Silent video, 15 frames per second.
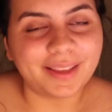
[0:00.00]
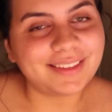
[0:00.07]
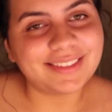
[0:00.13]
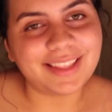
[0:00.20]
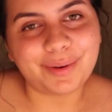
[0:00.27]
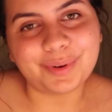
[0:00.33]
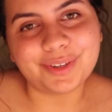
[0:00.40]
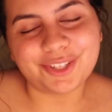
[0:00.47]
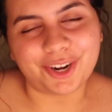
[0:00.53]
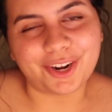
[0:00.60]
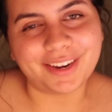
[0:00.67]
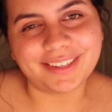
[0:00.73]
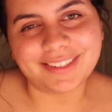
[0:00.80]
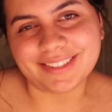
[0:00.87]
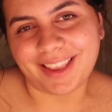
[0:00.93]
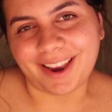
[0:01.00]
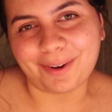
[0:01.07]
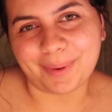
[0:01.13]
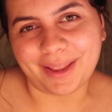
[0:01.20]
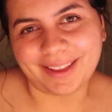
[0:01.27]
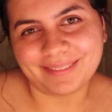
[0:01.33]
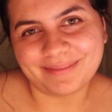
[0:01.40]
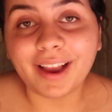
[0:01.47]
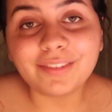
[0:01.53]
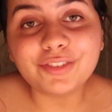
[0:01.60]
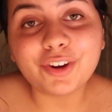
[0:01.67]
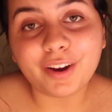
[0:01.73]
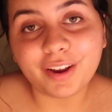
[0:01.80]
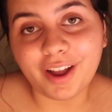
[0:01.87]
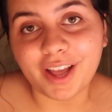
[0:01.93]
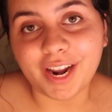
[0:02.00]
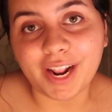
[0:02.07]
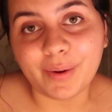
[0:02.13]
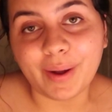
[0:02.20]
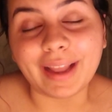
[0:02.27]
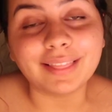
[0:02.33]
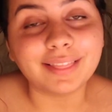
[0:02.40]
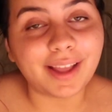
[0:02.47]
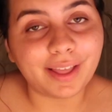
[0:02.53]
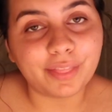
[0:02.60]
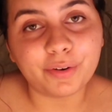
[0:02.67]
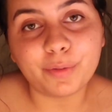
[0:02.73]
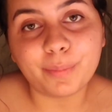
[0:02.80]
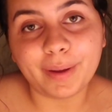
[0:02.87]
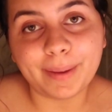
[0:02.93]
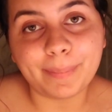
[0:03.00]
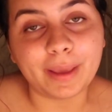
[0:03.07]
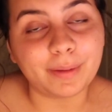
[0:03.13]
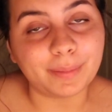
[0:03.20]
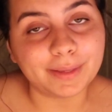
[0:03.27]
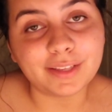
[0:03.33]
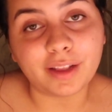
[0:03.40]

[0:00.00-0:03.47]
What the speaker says: because they were starting to scare me. After I got out, I lathered my baby